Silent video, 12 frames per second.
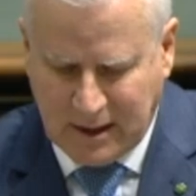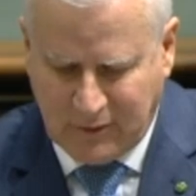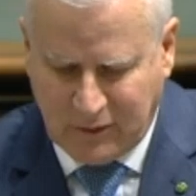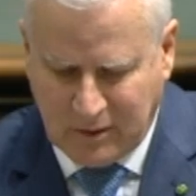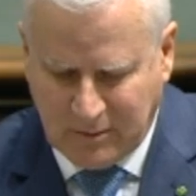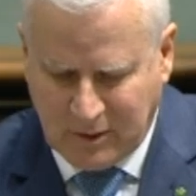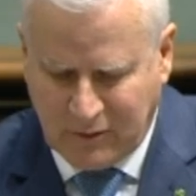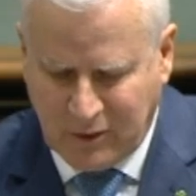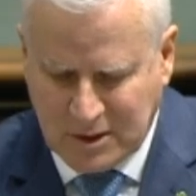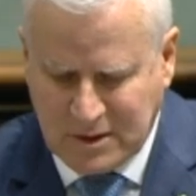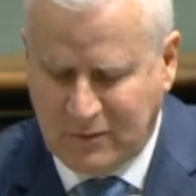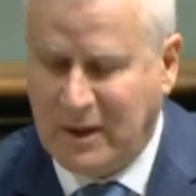from the
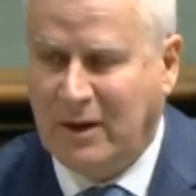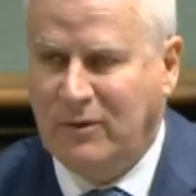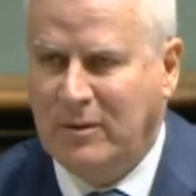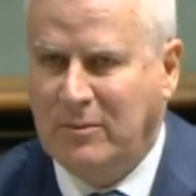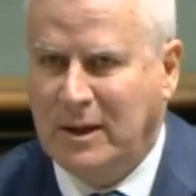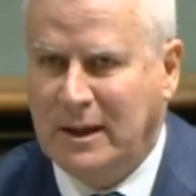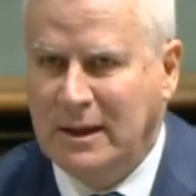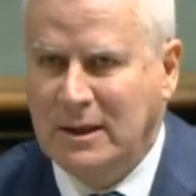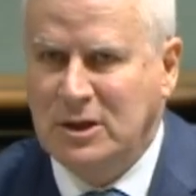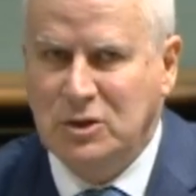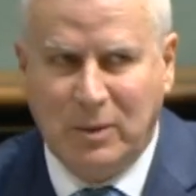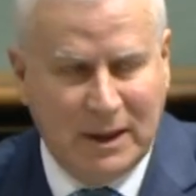1st of November
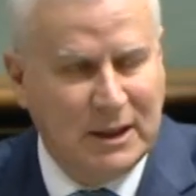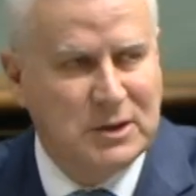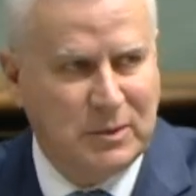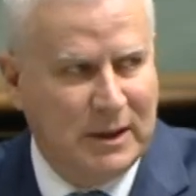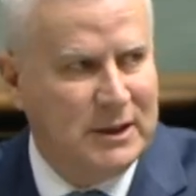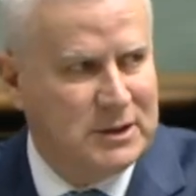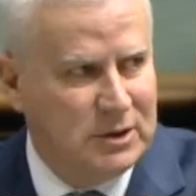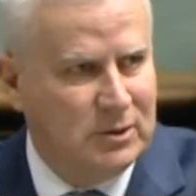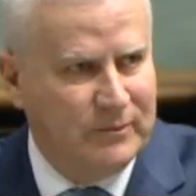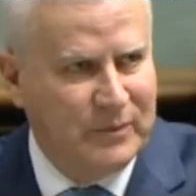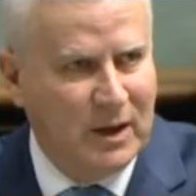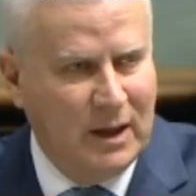2022.
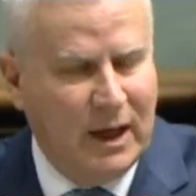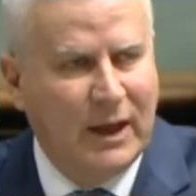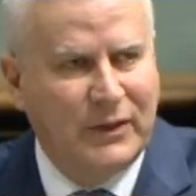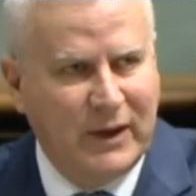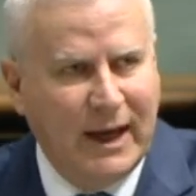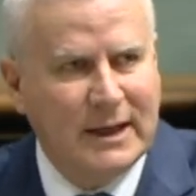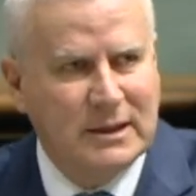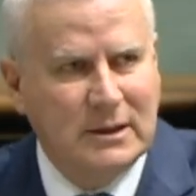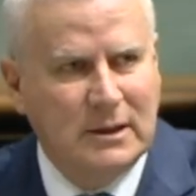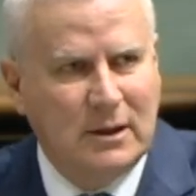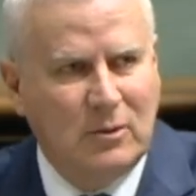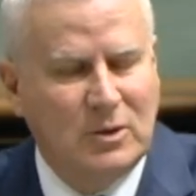And that
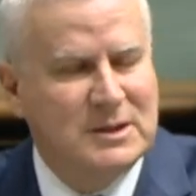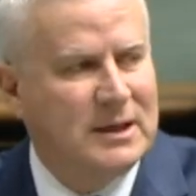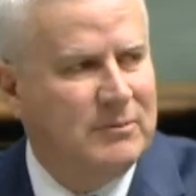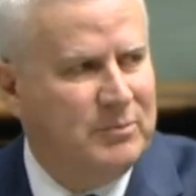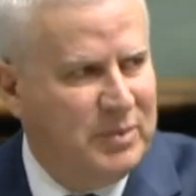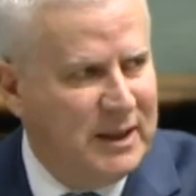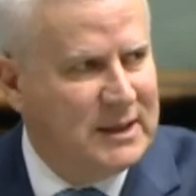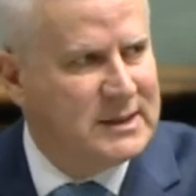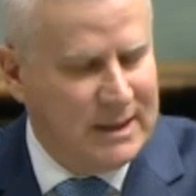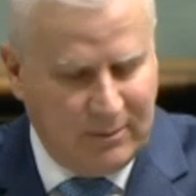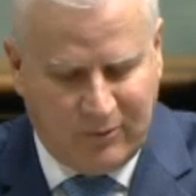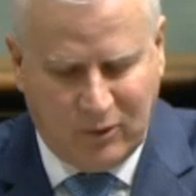was a big
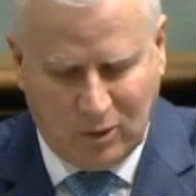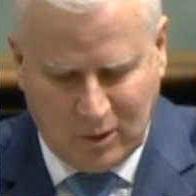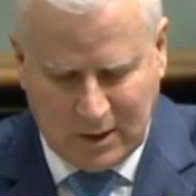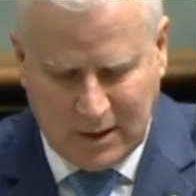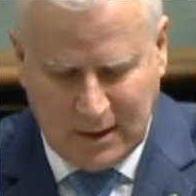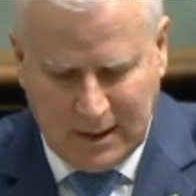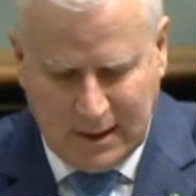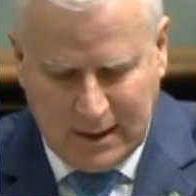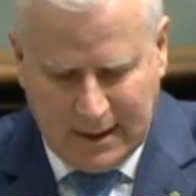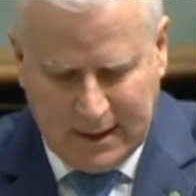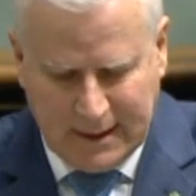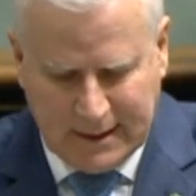step forward.
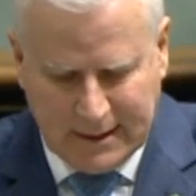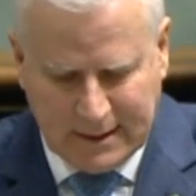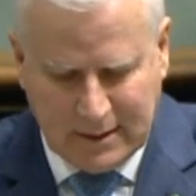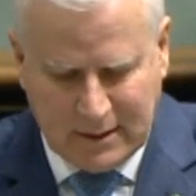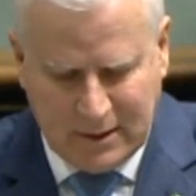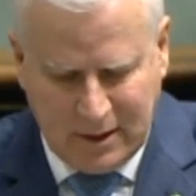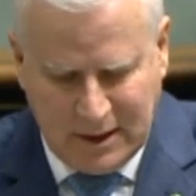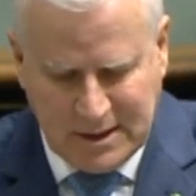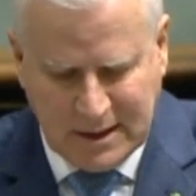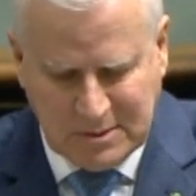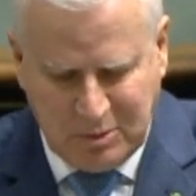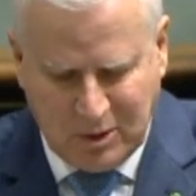
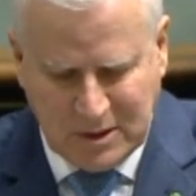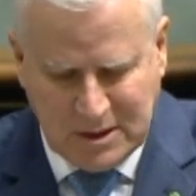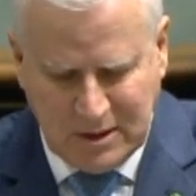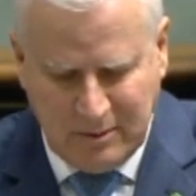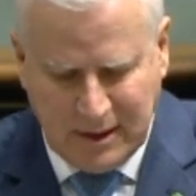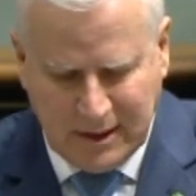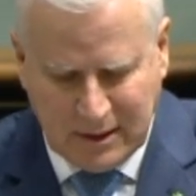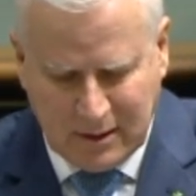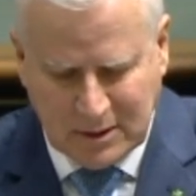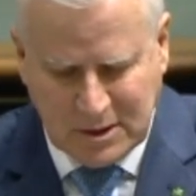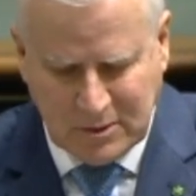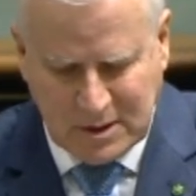$36.2 million
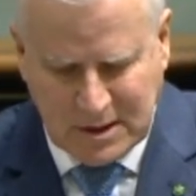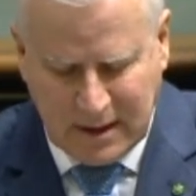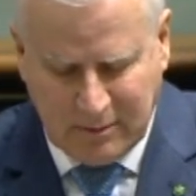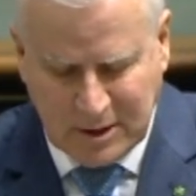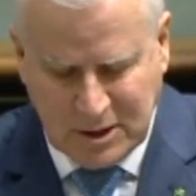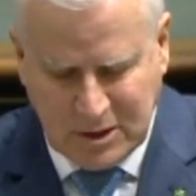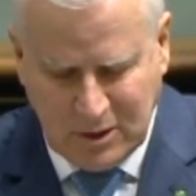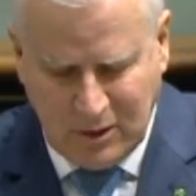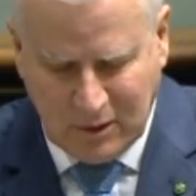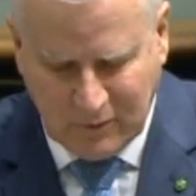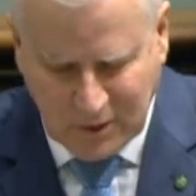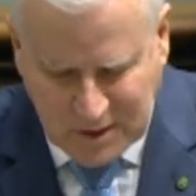to establish 2
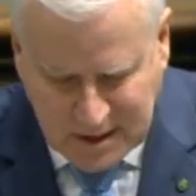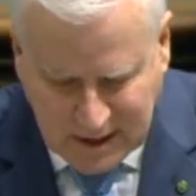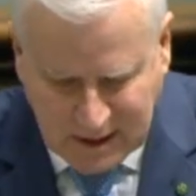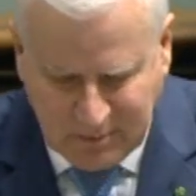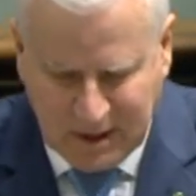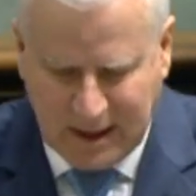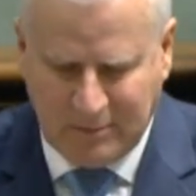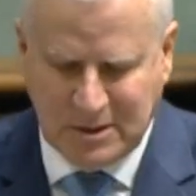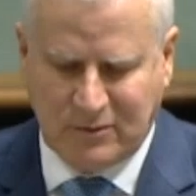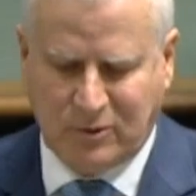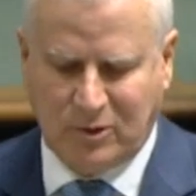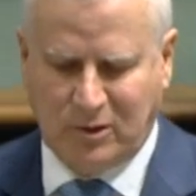university departments
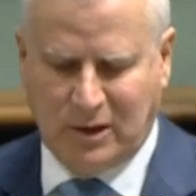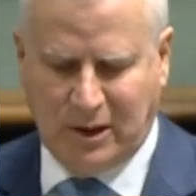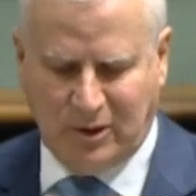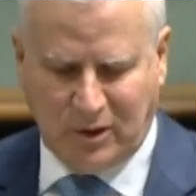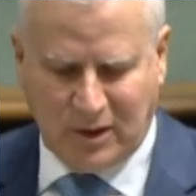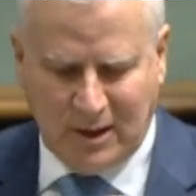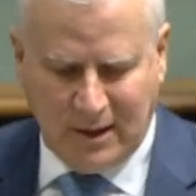of rural health